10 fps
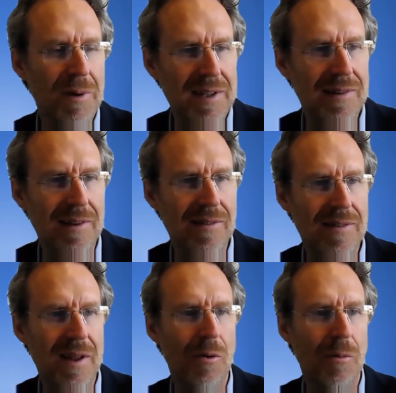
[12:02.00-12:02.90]
meetings
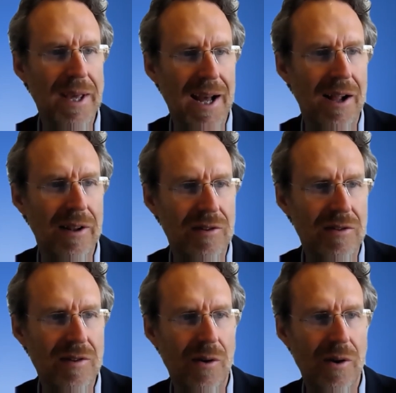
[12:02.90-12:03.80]
that will be held
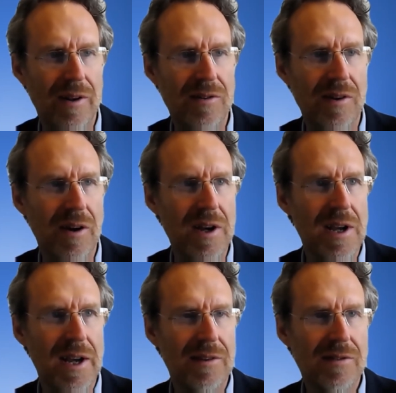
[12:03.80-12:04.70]
and so on. And so
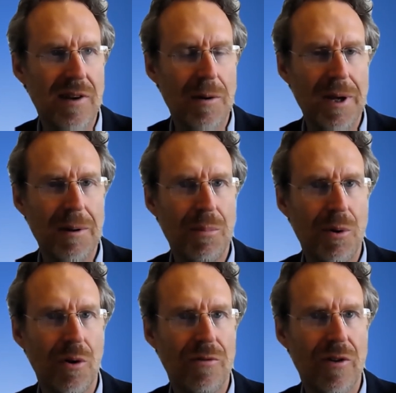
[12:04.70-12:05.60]
it's going to be
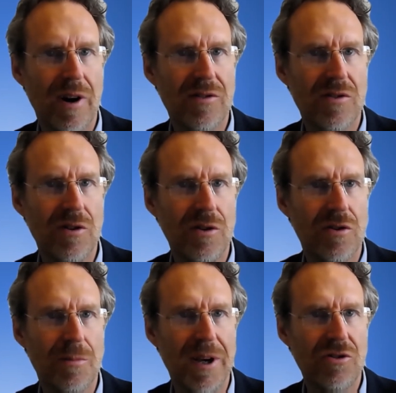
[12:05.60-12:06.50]
important for us to
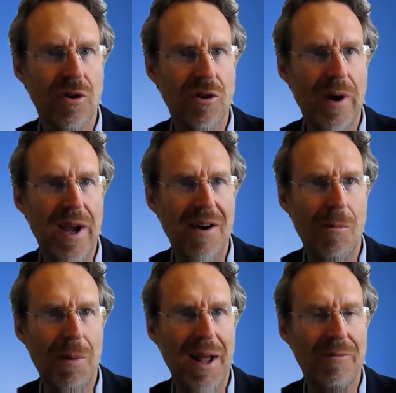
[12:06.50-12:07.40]
to make sure we have
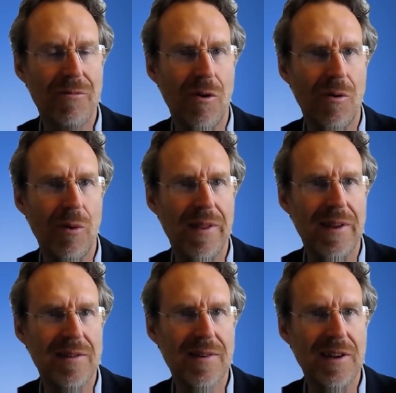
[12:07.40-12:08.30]
a platform where
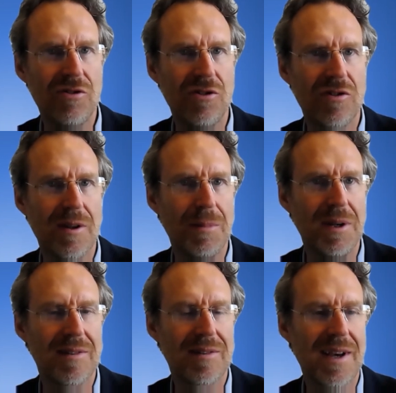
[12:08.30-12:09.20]
these issues can
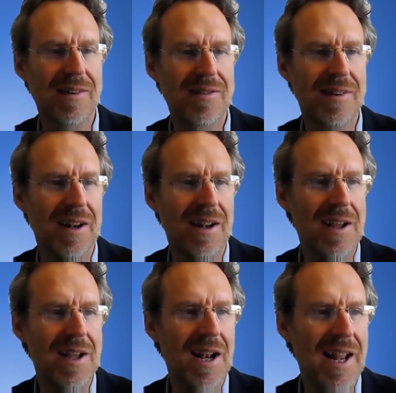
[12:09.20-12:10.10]
be discussed and
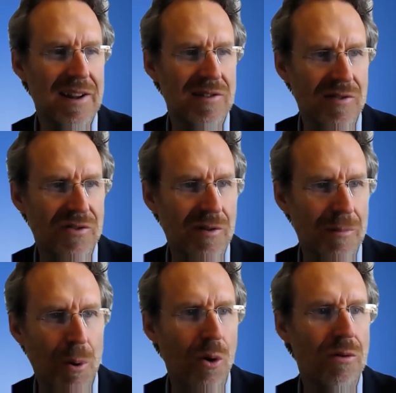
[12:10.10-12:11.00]
letters of
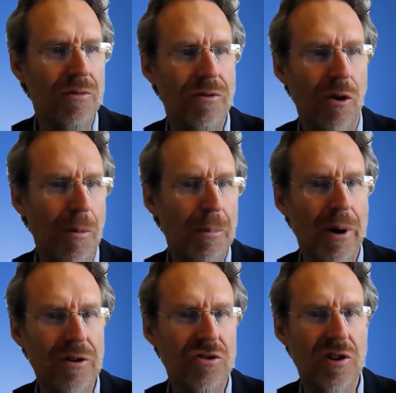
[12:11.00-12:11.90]
support for
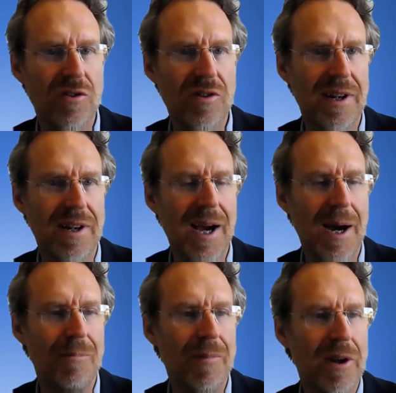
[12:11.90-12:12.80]
approaches can
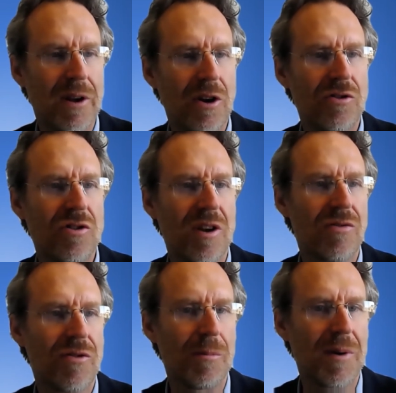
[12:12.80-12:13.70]
come not
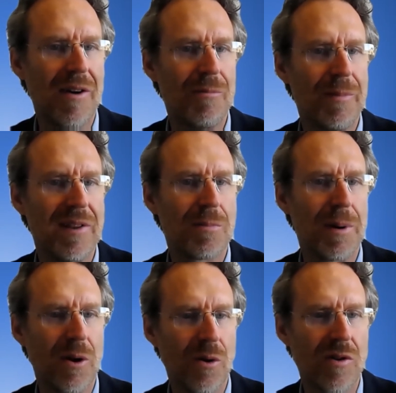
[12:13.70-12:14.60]
just from governments,
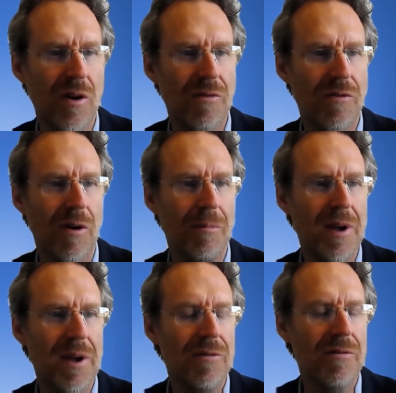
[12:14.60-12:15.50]
but also from,
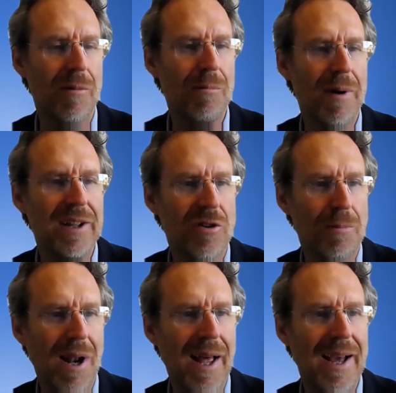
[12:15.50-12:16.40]
from major
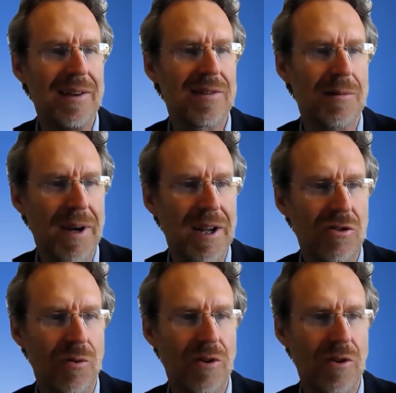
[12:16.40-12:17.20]
players and major